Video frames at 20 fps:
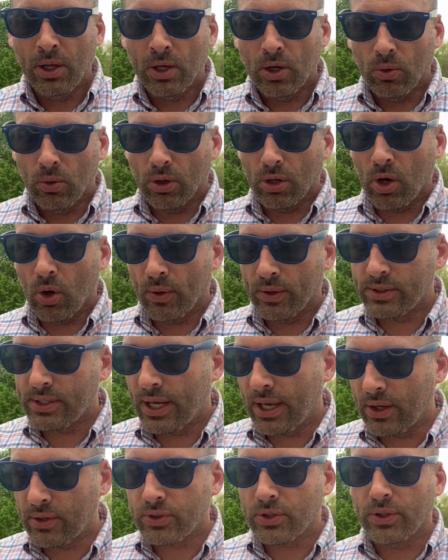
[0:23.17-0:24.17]
We're going to
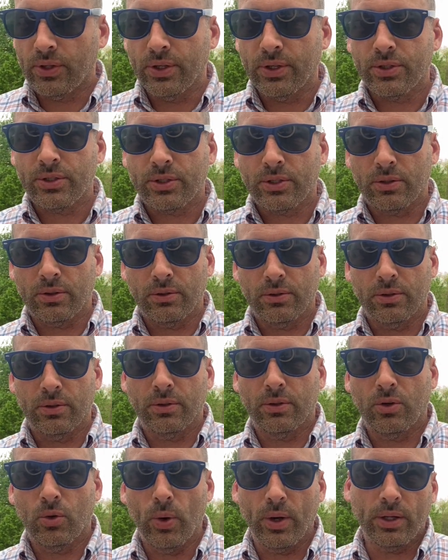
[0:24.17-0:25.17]
answer this
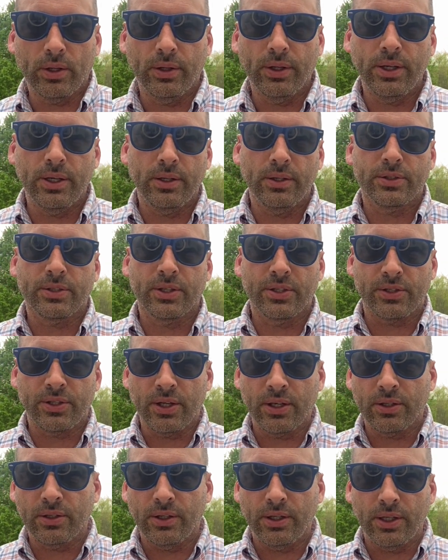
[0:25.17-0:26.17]
quickly,
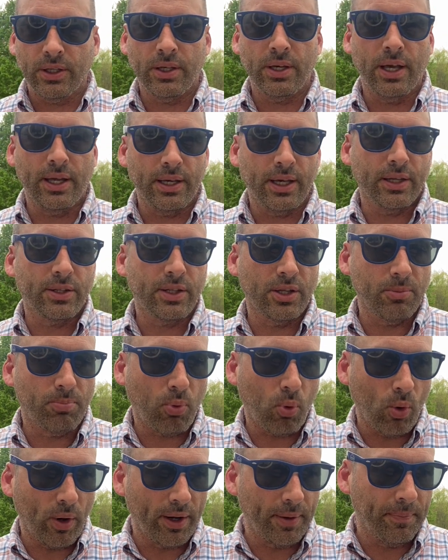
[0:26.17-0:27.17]
succinctly, and get to the
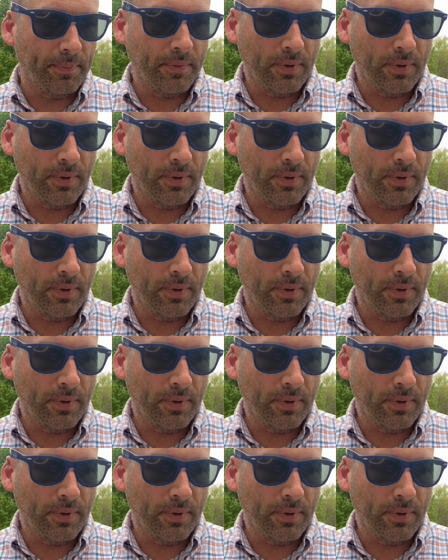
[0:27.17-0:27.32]
point.